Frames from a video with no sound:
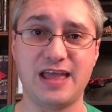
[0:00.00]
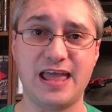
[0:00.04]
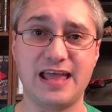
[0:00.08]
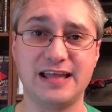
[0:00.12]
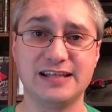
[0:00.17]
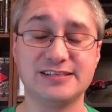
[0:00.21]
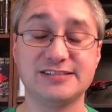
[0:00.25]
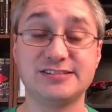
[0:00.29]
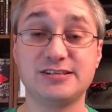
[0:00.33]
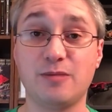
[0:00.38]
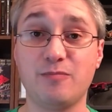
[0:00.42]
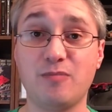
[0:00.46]

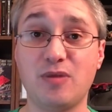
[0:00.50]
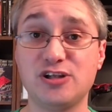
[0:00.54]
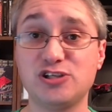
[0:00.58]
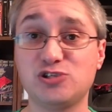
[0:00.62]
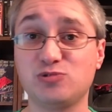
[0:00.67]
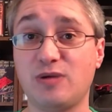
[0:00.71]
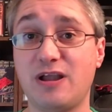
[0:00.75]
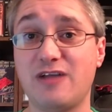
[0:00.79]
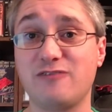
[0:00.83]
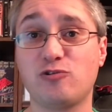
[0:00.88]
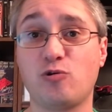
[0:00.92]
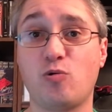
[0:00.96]
And some
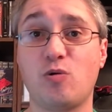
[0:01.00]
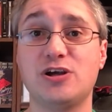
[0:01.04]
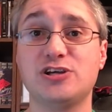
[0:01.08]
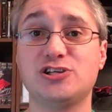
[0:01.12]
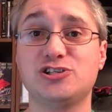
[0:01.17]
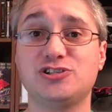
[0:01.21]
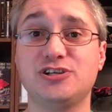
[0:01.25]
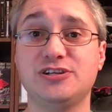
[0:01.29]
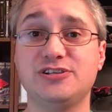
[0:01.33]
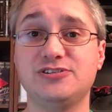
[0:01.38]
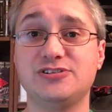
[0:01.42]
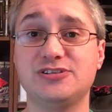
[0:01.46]
months we have
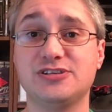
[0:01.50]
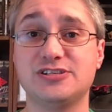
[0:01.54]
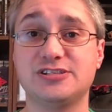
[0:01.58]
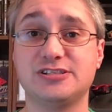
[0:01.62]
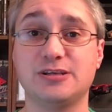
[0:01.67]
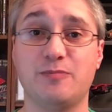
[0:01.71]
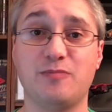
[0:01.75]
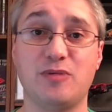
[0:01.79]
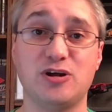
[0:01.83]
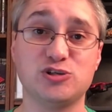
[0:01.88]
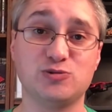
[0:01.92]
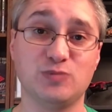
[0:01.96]
questions,
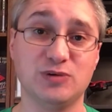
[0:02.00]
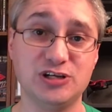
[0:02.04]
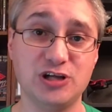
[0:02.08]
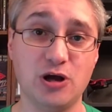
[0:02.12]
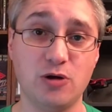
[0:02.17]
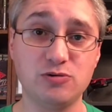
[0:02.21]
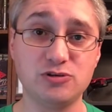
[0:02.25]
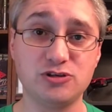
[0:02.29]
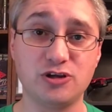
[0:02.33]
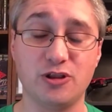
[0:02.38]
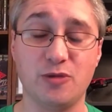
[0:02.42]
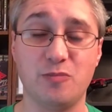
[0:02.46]
some months we
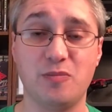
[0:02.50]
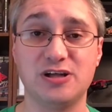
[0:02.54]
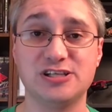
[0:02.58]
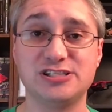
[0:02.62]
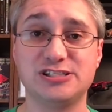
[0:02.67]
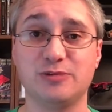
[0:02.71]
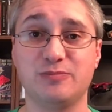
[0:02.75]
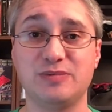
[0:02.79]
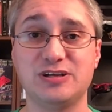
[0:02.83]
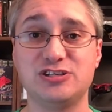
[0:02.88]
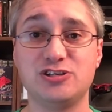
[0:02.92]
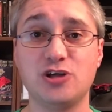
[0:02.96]
don't. On the
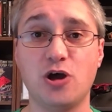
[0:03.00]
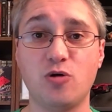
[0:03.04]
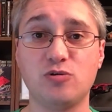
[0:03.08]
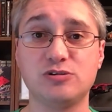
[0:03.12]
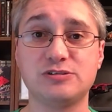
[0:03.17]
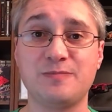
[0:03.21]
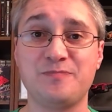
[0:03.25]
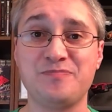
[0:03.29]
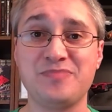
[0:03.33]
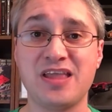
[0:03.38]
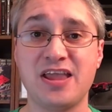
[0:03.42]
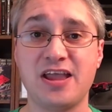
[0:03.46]
months that we
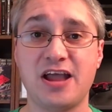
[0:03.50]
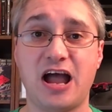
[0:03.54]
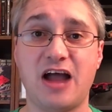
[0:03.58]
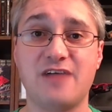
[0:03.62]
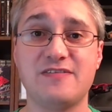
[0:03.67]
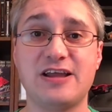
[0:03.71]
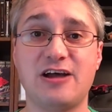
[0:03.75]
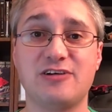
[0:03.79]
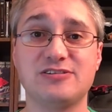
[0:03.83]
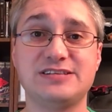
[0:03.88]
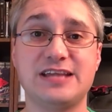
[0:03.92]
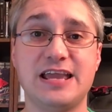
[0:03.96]
don't,
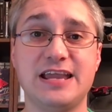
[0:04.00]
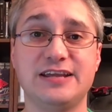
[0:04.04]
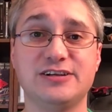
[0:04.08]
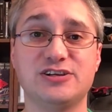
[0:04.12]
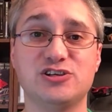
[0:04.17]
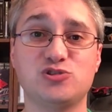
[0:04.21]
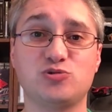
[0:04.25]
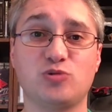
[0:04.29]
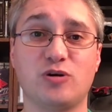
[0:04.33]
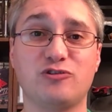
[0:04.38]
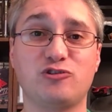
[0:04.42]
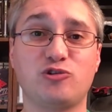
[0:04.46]
I'm now taken
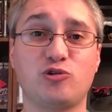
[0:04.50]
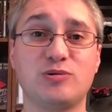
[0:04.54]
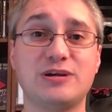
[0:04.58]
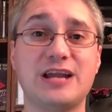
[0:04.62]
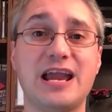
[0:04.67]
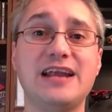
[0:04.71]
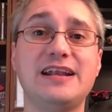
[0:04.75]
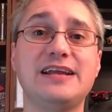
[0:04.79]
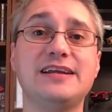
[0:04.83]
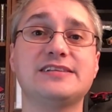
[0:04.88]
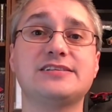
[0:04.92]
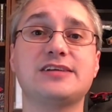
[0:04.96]
to sort of
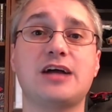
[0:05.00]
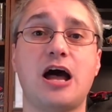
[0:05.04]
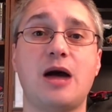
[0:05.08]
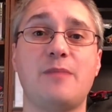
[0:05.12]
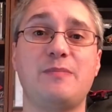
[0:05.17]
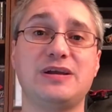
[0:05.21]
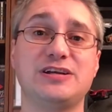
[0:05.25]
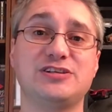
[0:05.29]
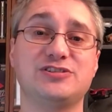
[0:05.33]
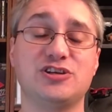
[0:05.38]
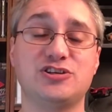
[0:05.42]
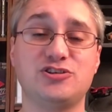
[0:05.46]
creating
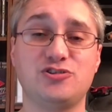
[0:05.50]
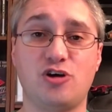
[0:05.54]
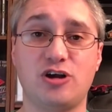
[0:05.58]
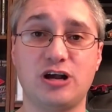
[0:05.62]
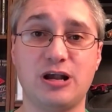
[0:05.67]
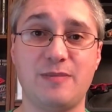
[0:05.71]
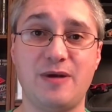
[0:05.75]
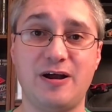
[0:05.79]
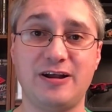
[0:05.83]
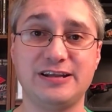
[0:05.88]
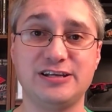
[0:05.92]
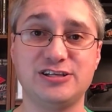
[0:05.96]
topics to
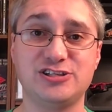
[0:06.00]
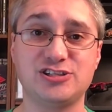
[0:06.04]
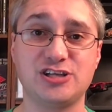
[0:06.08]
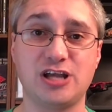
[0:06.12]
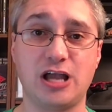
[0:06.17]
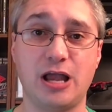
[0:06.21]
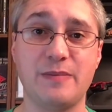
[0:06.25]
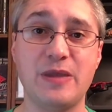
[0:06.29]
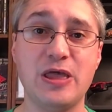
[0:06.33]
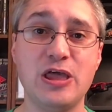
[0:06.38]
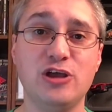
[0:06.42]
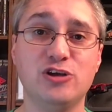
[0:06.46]
talk about each
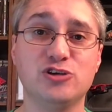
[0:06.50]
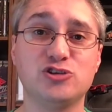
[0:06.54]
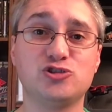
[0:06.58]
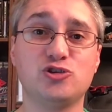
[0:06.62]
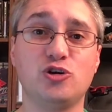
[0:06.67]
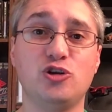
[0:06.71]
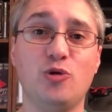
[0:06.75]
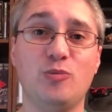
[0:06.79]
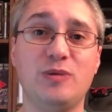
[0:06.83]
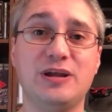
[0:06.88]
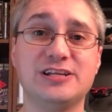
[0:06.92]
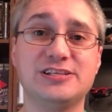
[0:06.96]
time
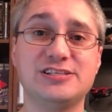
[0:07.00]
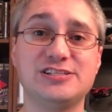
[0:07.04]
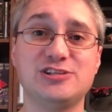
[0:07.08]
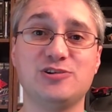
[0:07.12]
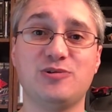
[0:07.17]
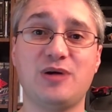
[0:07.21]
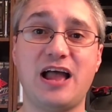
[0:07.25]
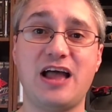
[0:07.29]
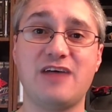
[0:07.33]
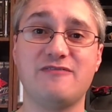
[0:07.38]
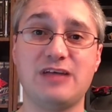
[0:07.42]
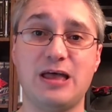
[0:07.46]
so that we can
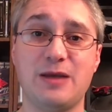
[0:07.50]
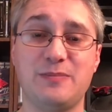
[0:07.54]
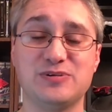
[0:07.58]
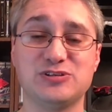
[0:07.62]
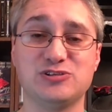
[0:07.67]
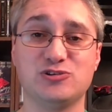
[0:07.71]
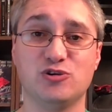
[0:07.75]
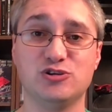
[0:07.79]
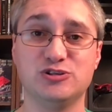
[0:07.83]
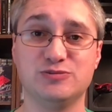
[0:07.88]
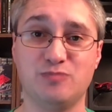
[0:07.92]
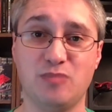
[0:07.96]
still have
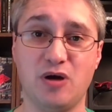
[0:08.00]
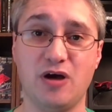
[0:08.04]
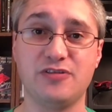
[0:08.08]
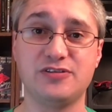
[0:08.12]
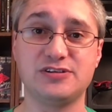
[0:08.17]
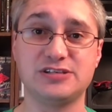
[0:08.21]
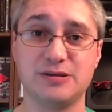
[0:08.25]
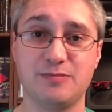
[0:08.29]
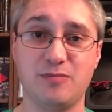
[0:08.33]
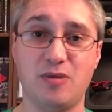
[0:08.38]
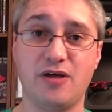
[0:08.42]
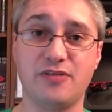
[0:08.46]
episodes
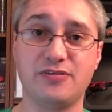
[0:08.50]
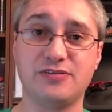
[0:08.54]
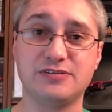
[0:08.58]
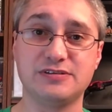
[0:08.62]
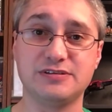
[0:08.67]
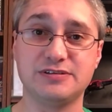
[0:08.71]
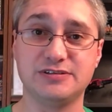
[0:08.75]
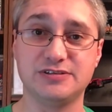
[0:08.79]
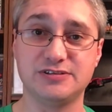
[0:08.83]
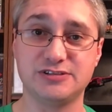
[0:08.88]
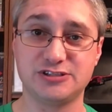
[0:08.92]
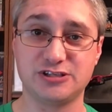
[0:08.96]
month to month
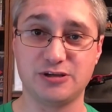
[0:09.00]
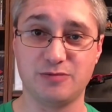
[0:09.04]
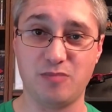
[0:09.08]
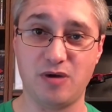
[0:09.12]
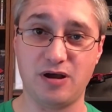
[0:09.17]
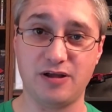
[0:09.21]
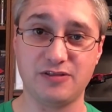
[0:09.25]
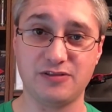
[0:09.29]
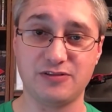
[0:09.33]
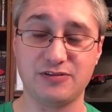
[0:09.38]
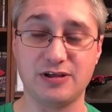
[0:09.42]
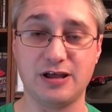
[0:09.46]
to
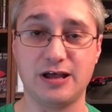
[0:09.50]
month.